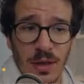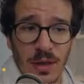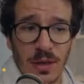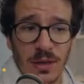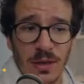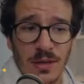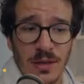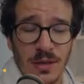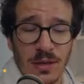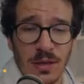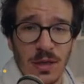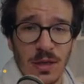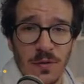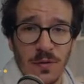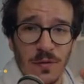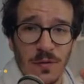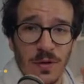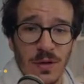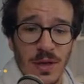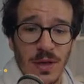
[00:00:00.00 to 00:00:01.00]
and see
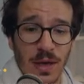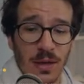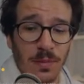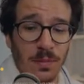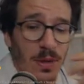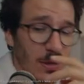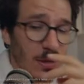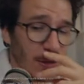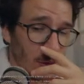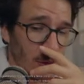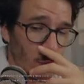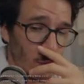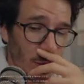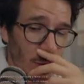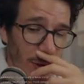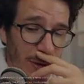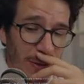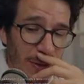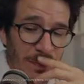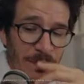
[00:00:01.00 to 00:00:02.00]
if it, that makes it work.